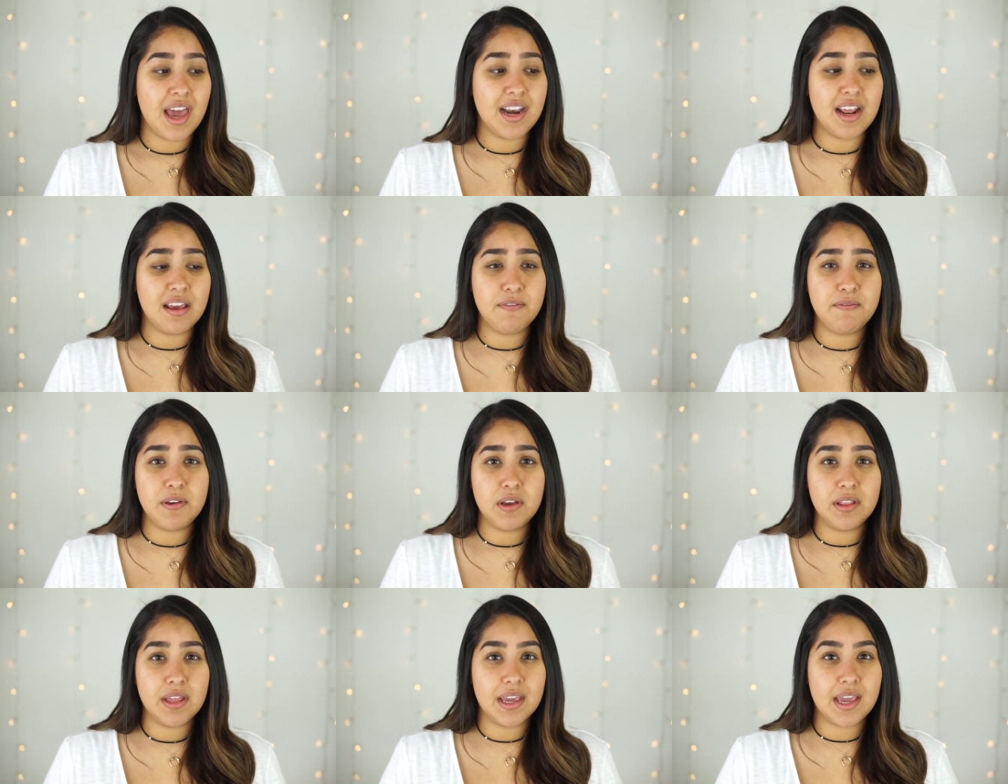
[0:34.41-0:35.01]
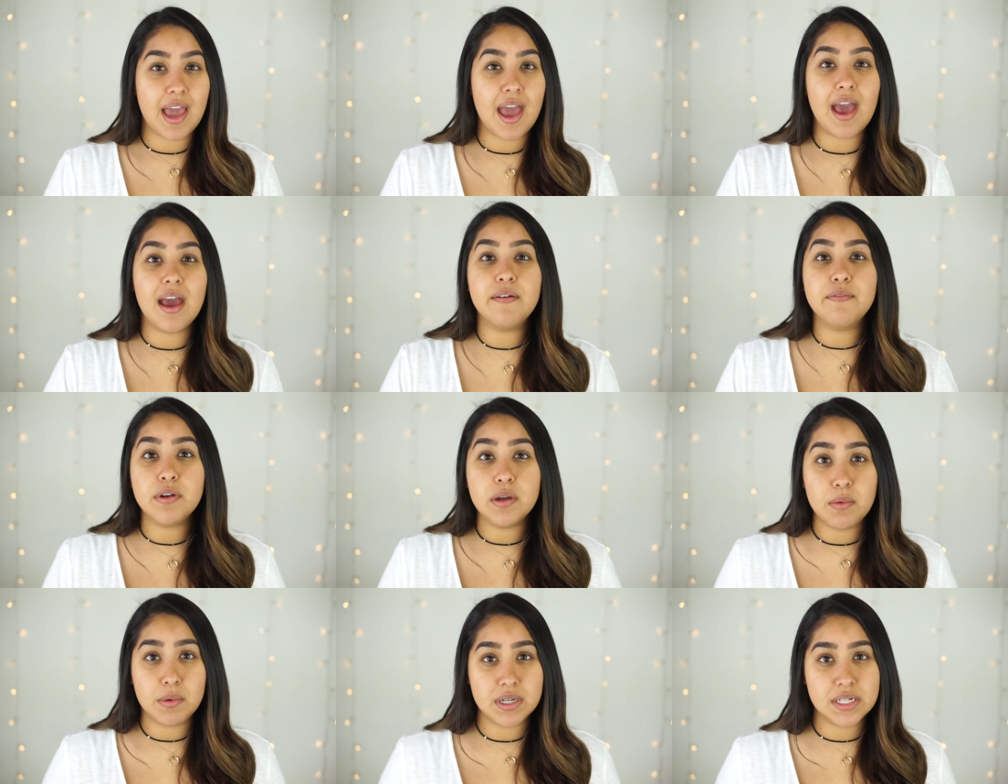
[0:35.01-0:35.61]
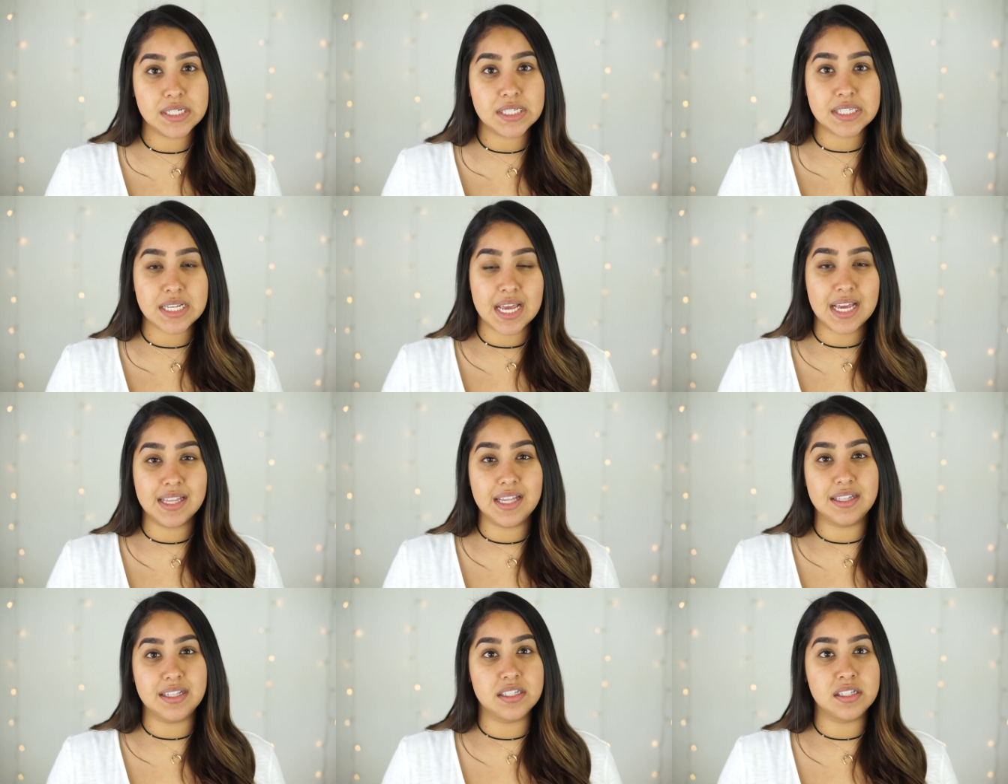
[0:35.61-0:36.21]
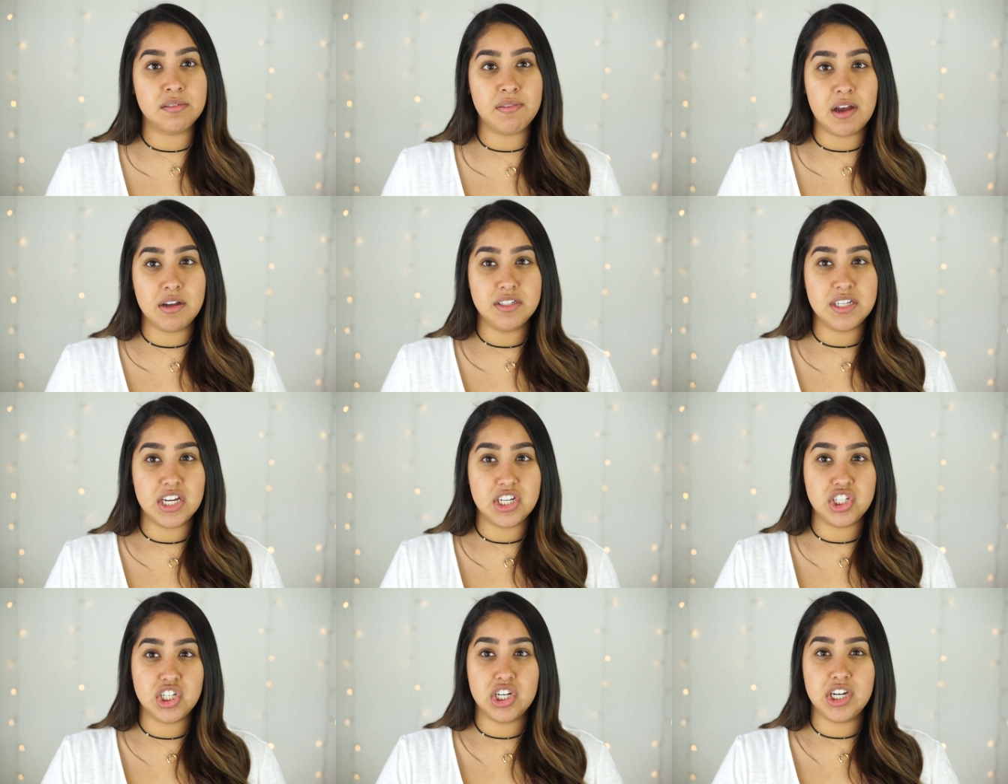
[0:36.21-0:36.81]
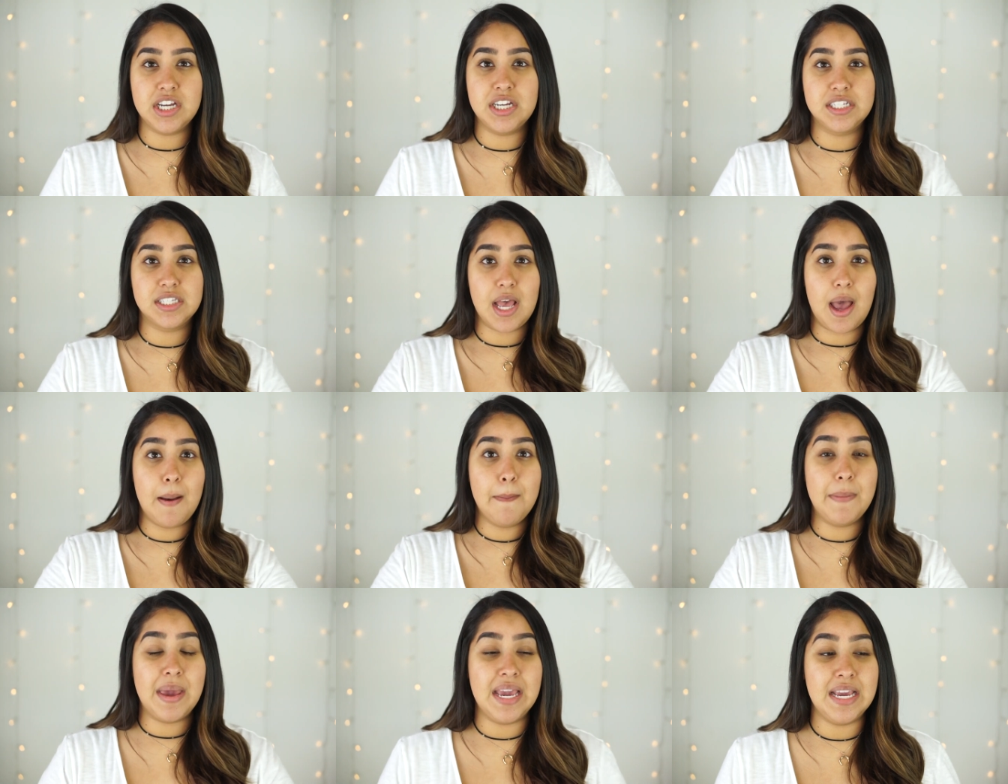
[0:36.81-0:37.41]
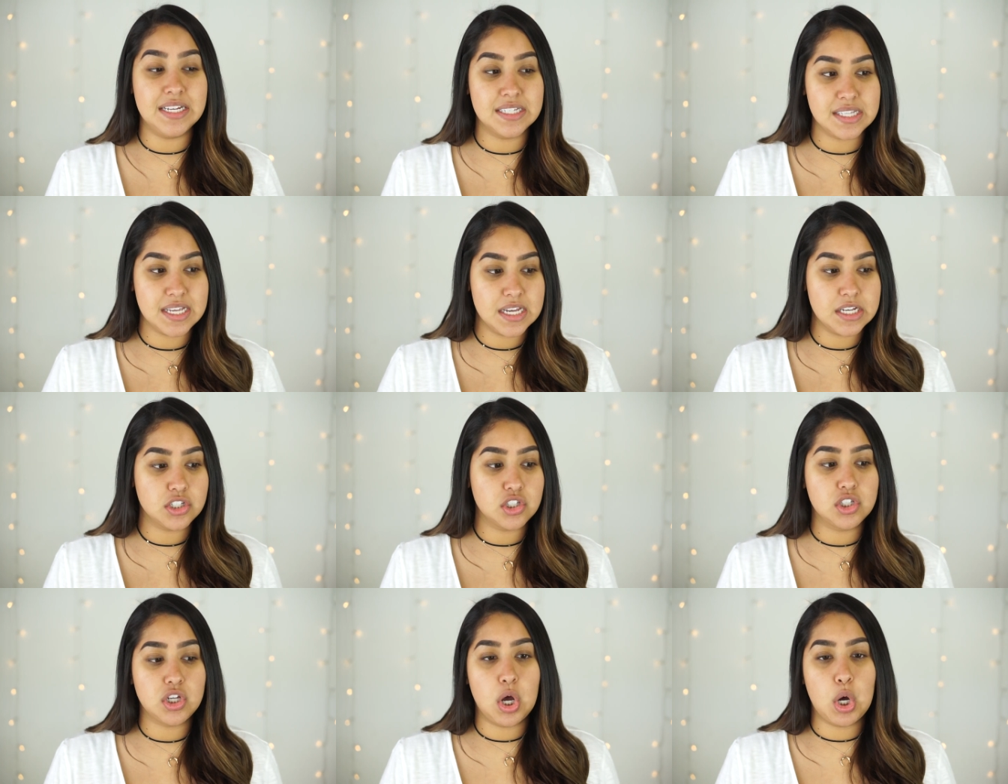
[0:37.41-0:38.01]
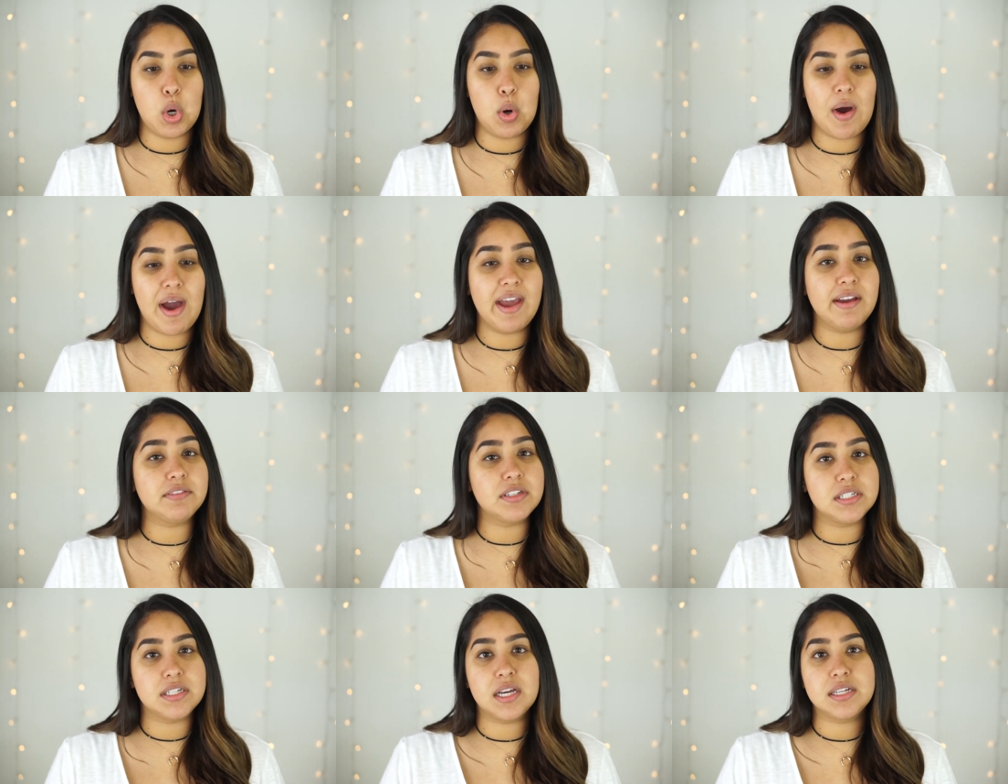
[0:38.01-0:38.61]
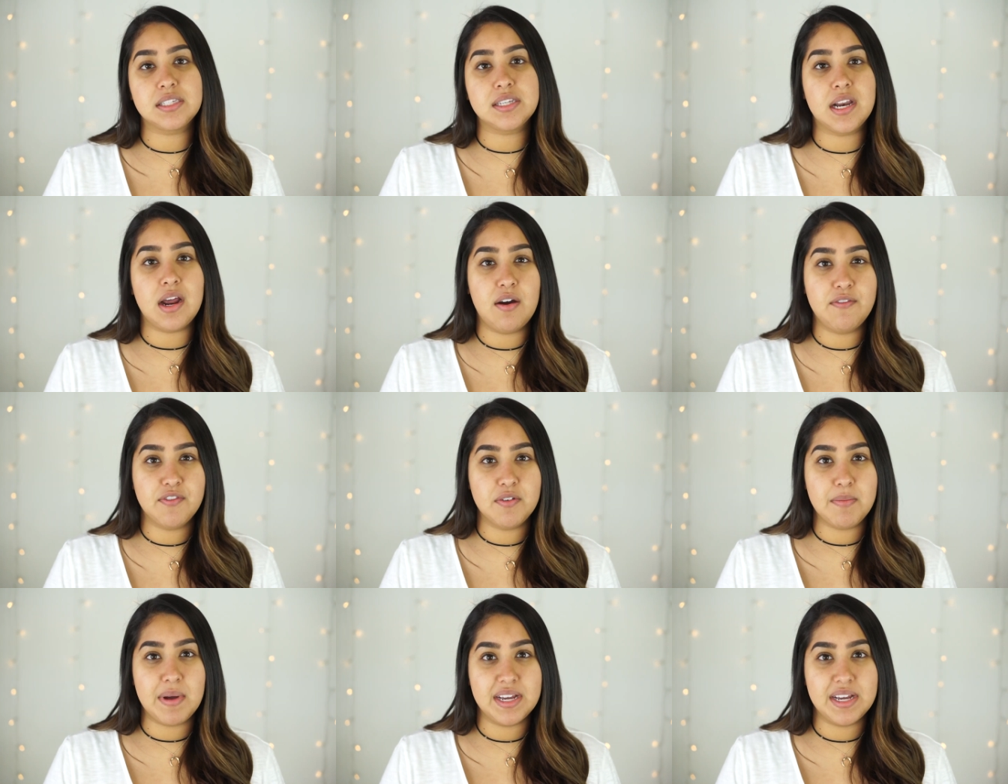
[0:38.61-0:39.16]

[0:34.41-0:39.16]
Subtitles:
and I feel like everyone is saying that this foundation is amazing, so I have to test it out for